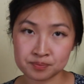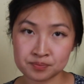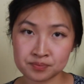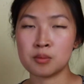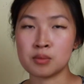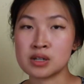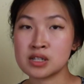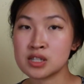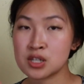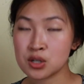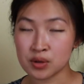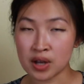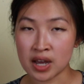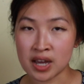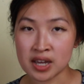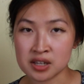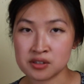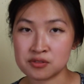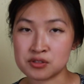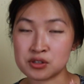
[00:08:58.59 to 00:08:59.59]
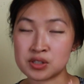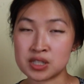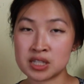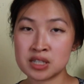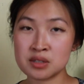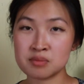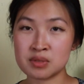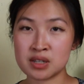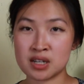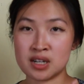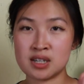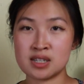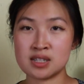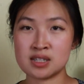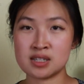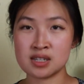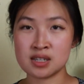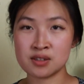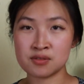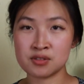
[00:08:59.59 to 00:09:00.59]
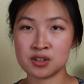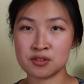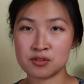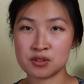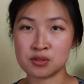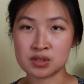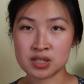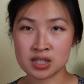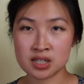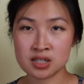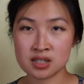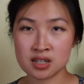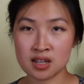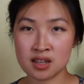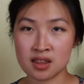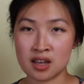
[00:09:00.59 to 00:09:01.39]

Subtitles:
But it's okay if you didn't, because even if you didn't,